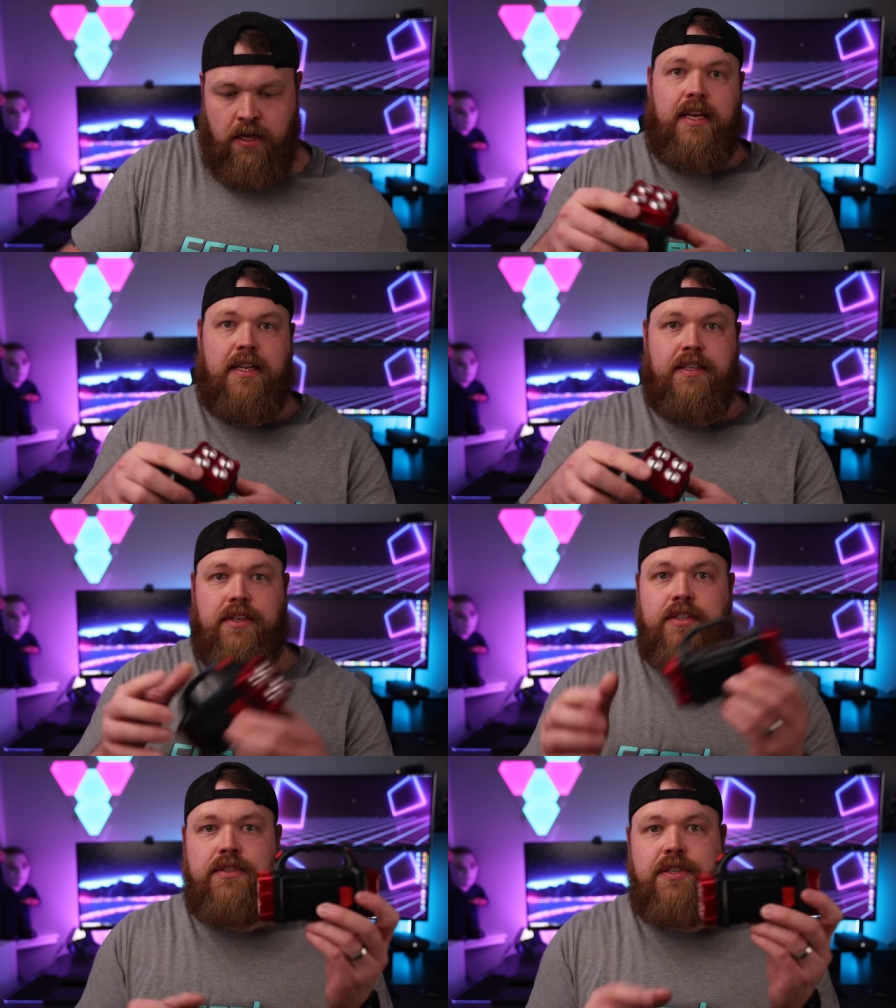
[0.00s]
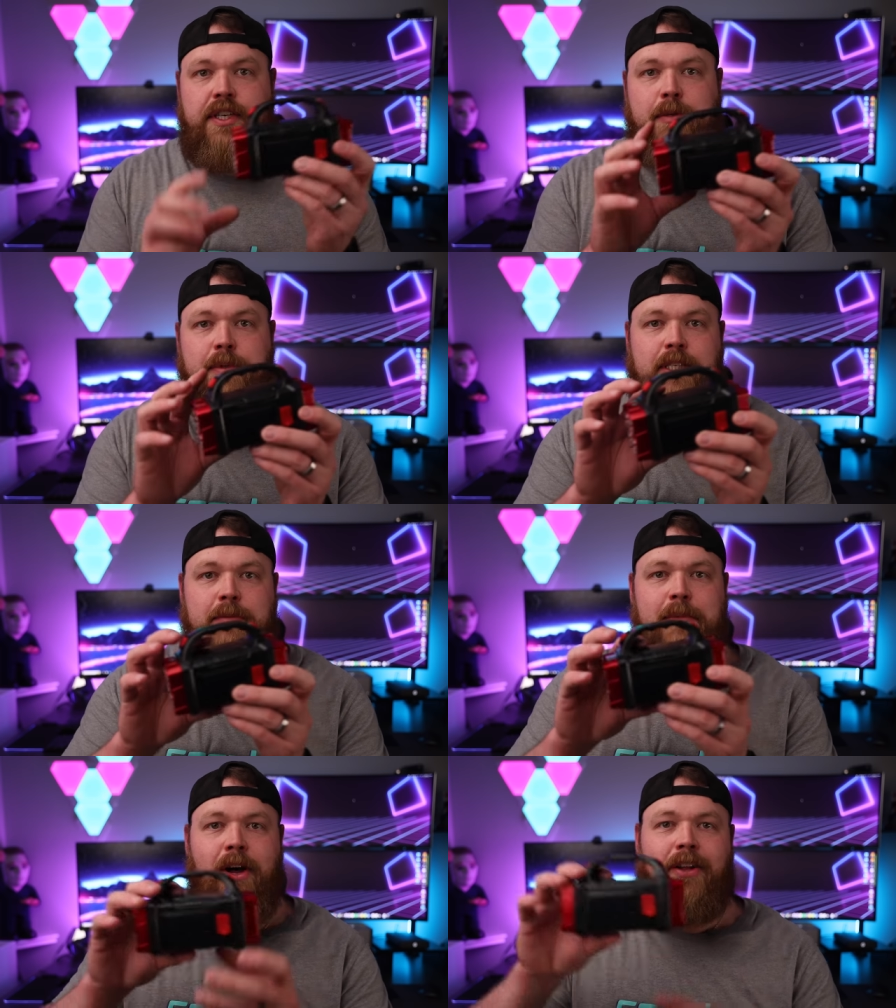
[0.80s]
It is considerably
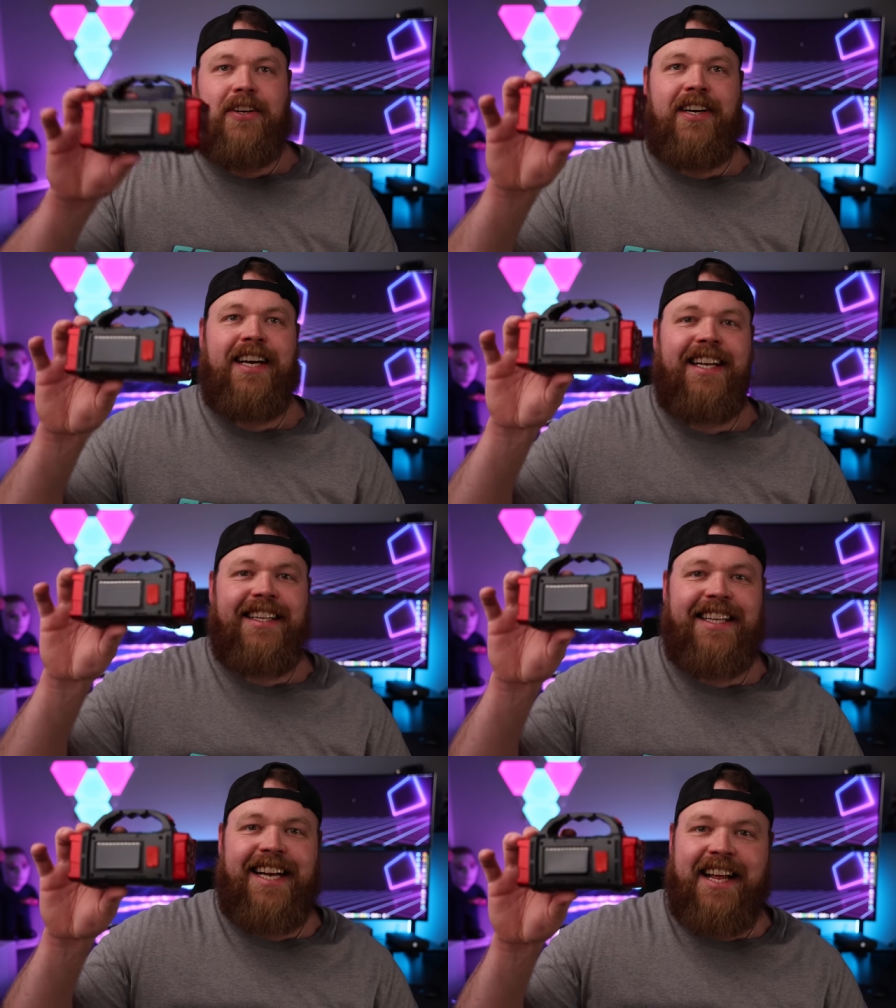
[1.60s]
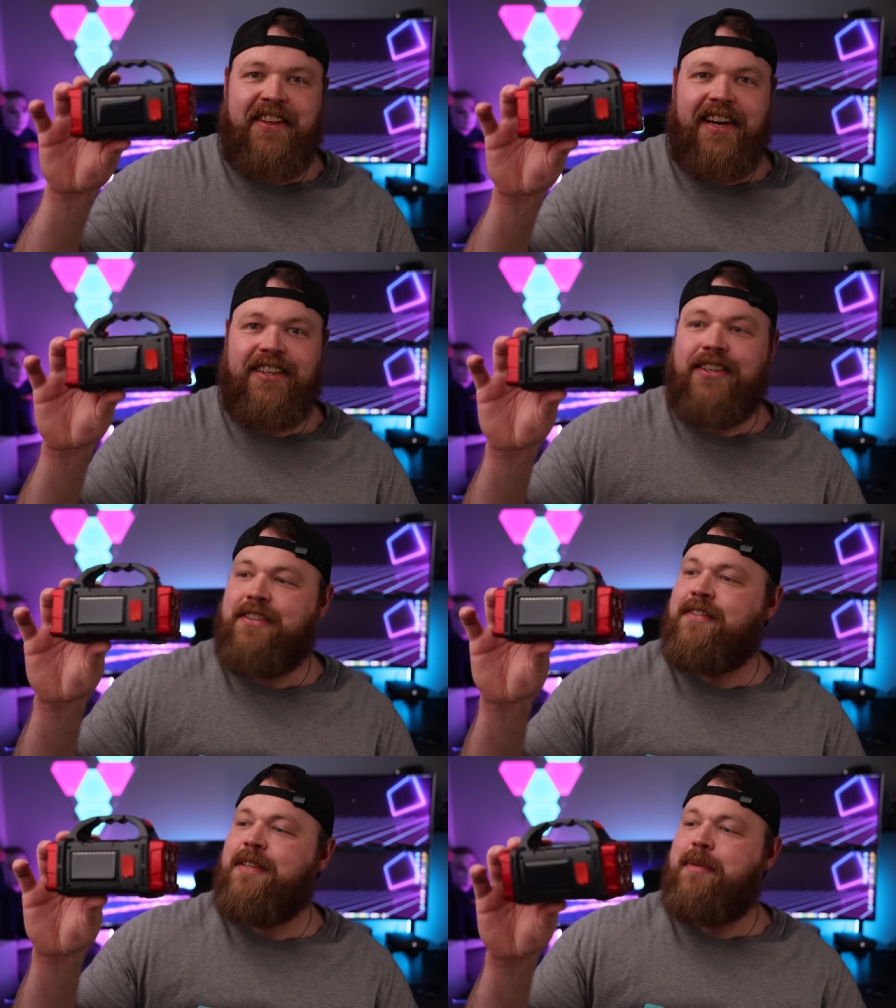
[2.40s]
smaller than I thought it looked
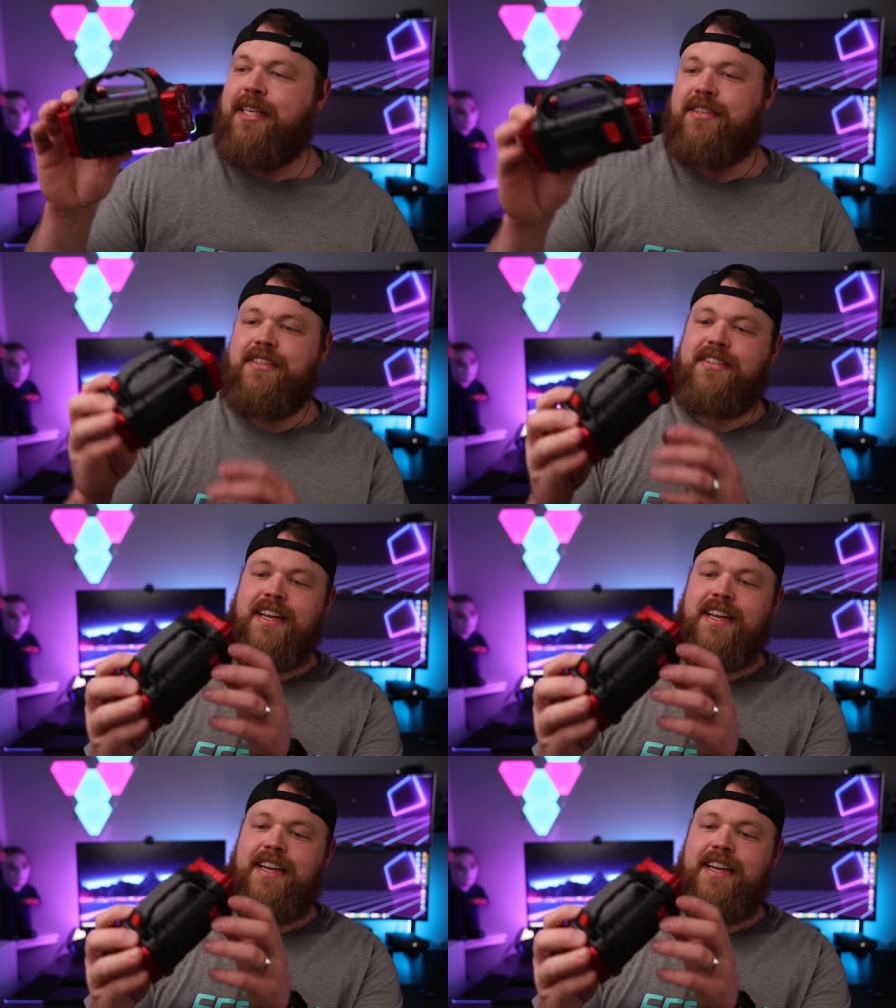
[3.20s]
from the pictures.